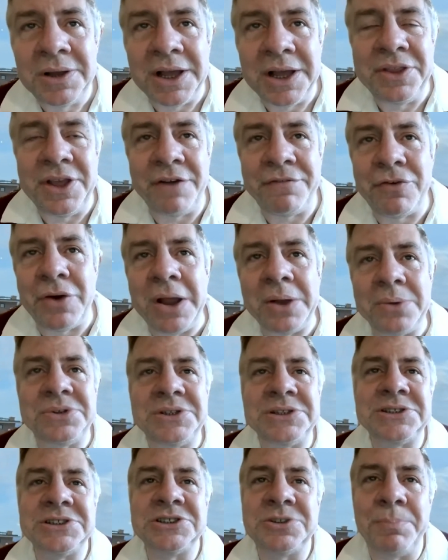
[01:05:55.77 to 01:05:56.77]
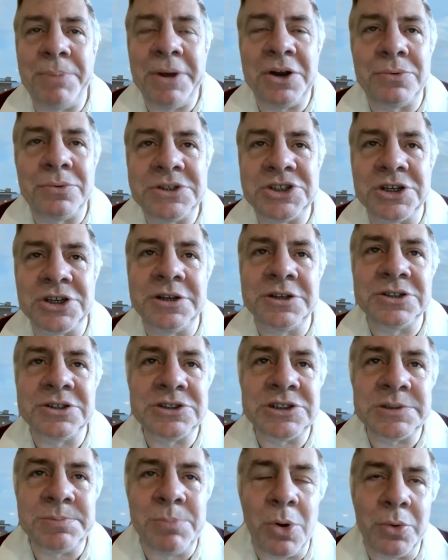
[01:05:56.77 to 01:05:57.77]
and therefore equities has a better return
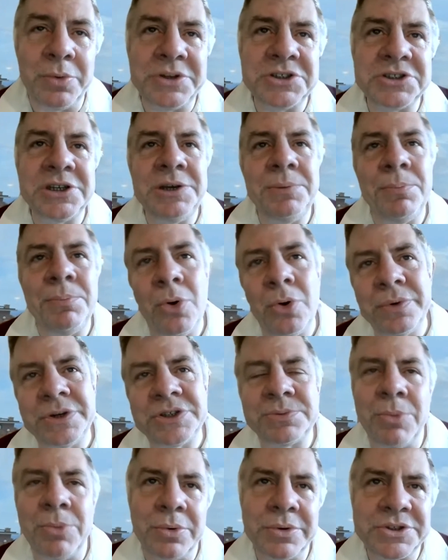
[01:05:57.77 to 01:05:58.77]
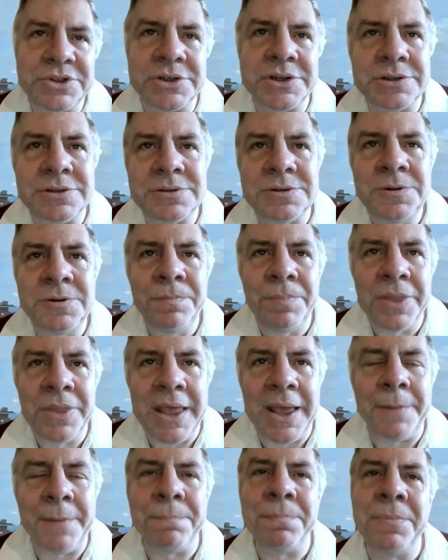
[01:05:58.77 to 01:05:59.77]
because it's more risky more risk more return
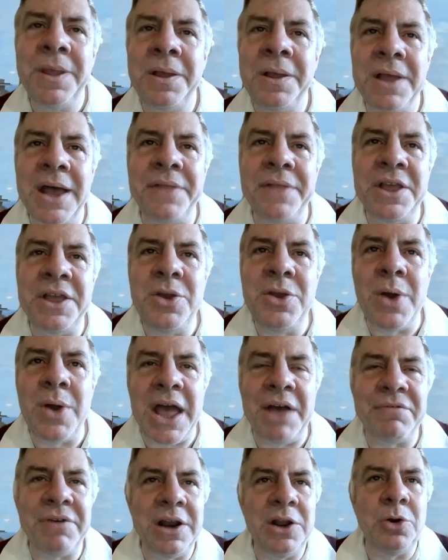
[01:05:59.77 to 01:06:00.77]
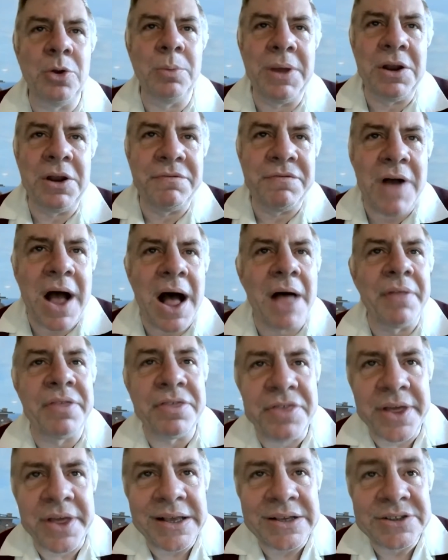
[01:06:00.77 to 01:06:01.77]
yeah and then you have a little bit of other
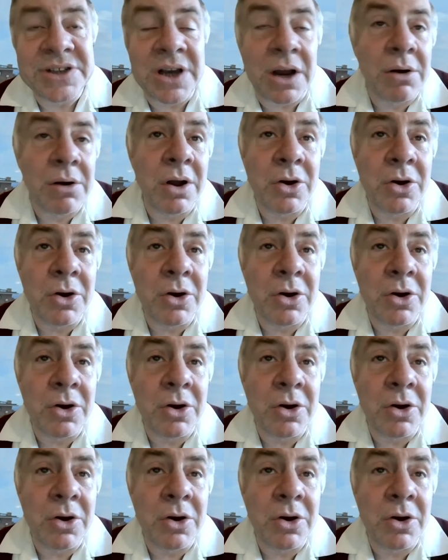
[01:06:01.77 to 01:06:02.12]
things that are